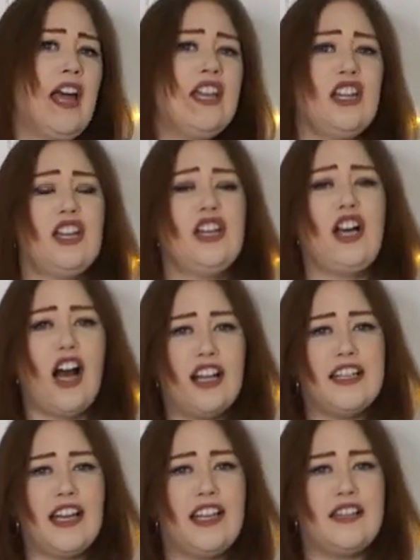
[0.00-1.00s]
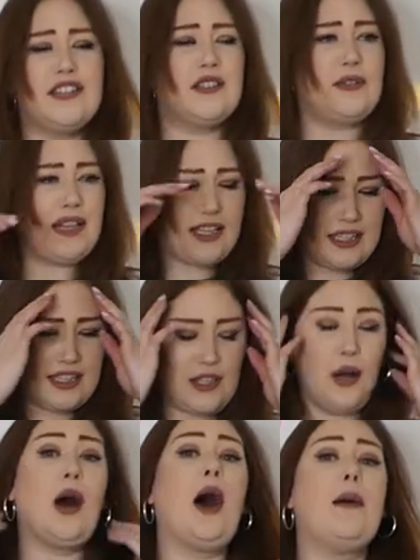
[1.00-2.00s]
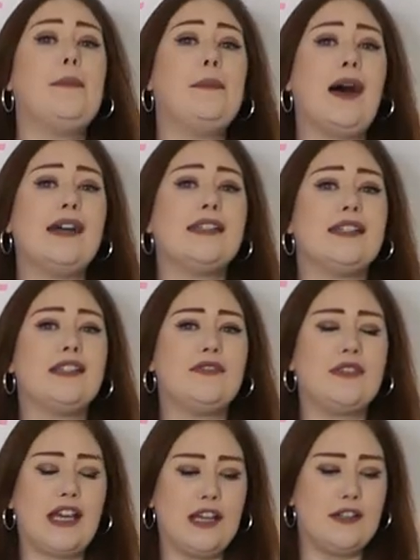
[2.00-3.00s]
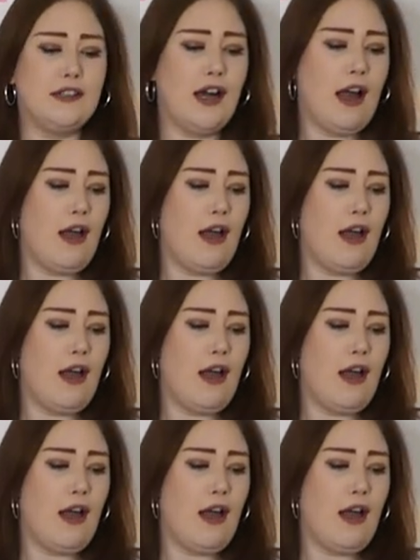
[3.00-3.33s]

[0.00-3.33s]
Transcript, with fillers: you can kind of get used to it that's not a massive deal